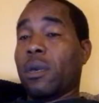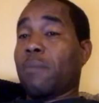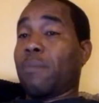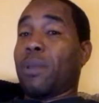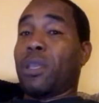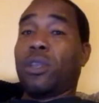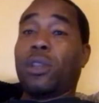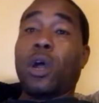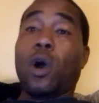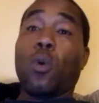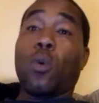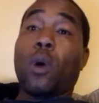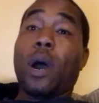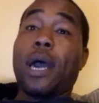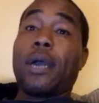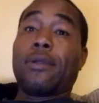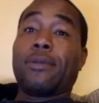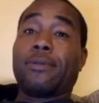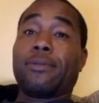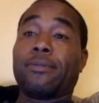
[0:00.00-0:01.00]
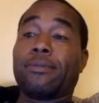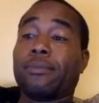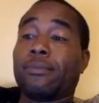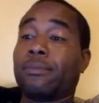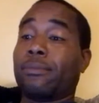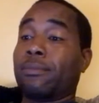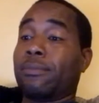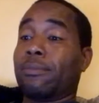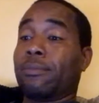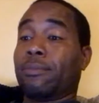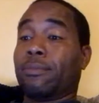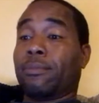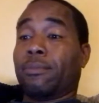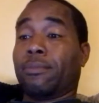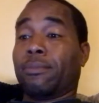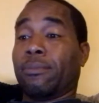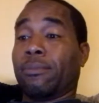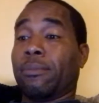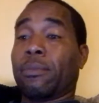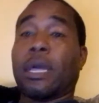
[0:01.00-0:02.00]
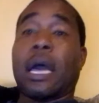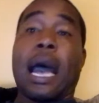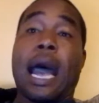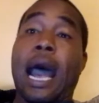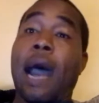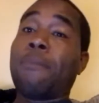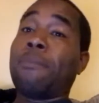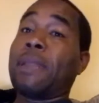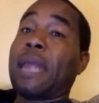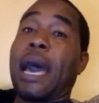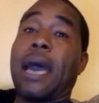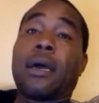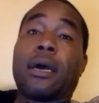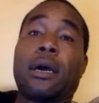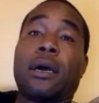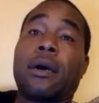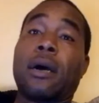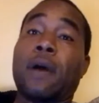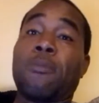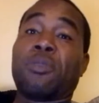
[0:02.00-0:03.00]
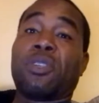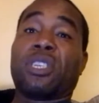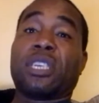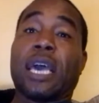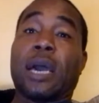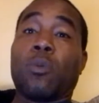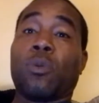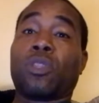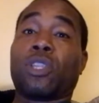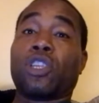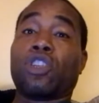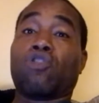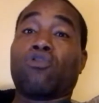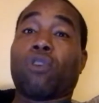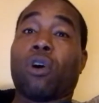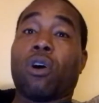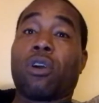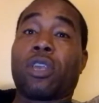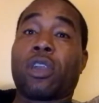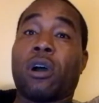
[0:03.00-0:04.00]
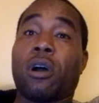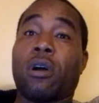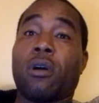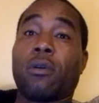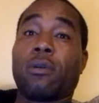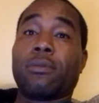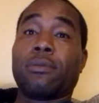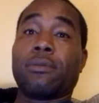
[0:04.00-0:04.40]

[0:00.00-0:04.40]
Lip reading: But you know what? I'm not upset with the draw, y'all.